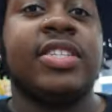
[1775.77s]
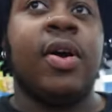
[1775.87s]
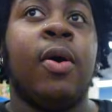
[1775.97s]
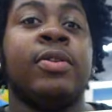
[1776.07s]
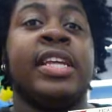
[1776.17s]

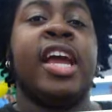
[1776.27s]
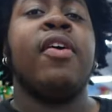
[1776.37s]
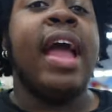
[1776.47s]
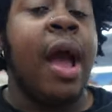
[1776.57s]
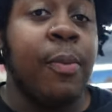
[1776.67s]
So
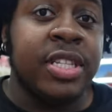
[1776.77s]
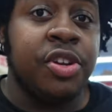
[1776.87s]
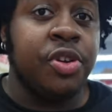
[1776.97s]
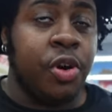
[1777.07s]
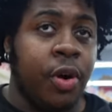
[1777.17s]
Diarra had went to
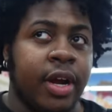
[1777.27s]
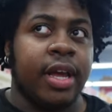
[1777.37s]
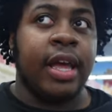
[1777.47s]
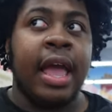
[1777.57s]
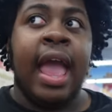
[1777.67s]
New York.
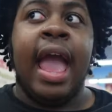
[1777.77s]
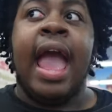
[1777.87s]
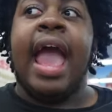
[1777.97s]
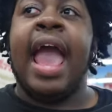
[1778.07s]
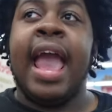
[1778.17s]

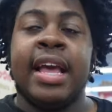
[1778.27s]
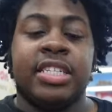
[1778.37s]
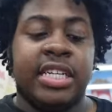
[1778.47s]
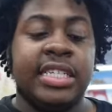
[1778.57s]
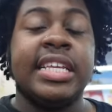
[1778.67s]
And
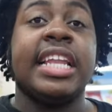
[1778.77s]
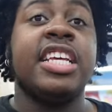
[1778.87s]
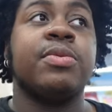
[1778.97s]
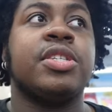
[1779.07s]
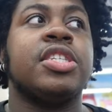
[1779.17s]
she said
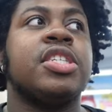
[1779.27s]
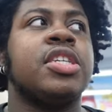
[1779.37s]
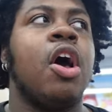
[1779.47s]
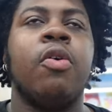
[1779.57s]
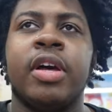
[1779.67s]
these were
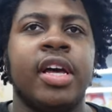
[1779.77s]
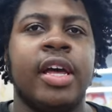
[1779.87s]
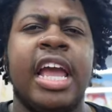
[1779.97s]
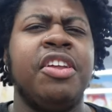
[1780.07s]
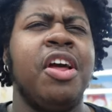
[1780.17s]
so
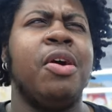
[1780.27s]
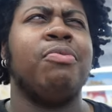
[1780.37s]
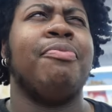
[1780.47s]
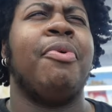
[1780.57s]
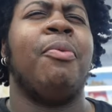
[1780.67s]
good. And you know,
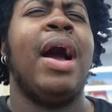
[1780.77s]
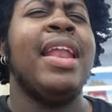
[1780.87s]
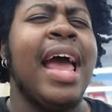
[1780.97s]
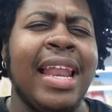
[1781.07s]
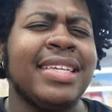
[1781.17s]
why
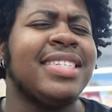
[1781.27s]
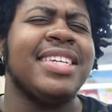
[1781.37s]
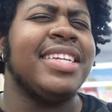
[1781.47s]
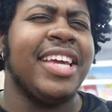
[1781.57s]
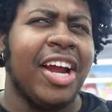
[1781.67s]
not listen
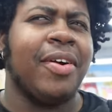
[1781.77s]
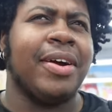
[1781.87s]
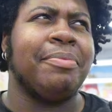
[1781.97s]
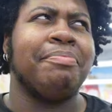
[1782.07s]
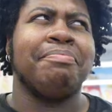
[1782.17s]
to
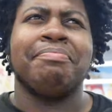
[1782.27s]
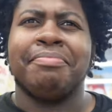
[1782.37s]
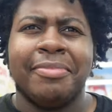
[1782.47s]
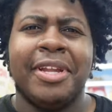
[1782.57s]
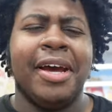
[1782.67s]
Diarra?
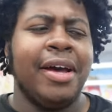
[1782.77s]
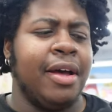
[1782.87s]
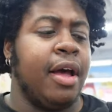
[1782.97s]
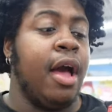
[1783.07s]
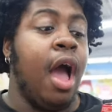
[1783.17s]

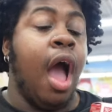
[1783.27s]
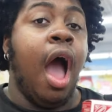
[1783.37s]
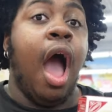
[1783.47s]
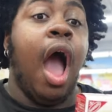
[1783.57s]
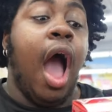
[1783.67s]
Duh.
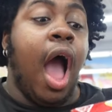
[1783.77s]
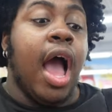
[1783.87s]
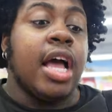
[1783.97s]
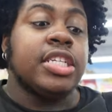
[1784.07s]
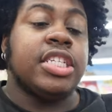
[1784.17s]

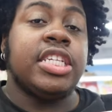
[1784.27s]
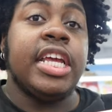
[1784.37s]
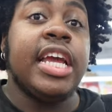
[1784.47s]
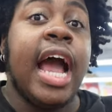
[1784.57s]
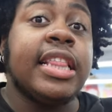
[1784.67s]

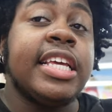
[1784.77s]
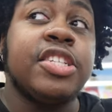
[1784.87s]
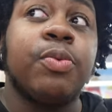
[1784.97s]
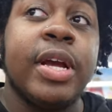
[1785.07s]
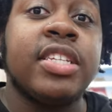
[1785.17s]
She got
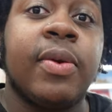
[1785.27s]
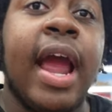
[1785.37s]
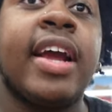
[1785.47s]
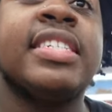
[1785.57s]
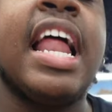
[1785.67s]
these Ritz
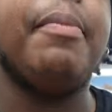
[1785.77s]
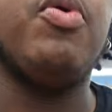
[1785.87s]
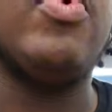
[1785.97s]
crackers and I've been